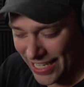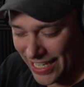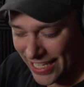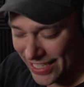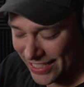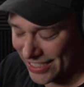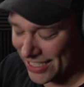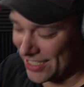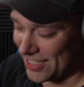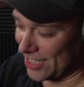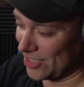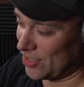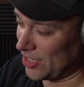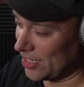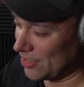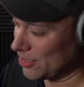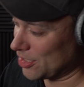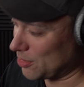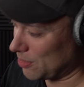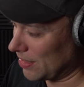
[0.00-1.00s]
She's like trying
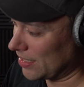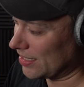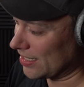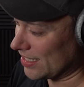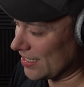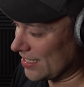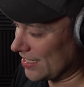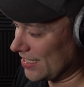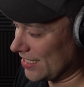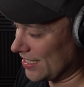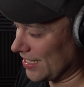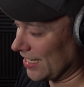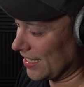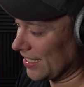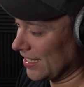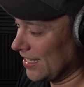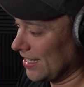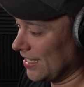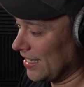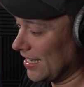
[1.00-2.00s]
to explain this. She's like,
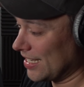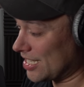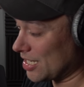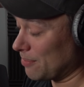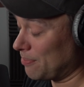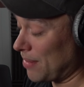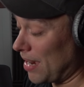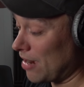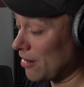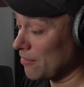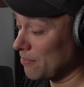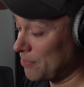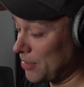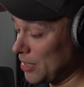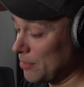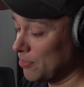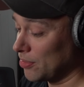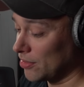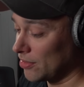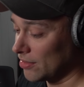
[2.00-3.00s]
it's about
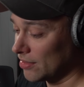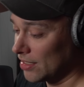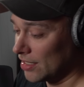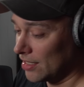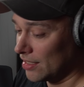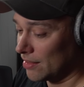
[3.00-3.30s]
people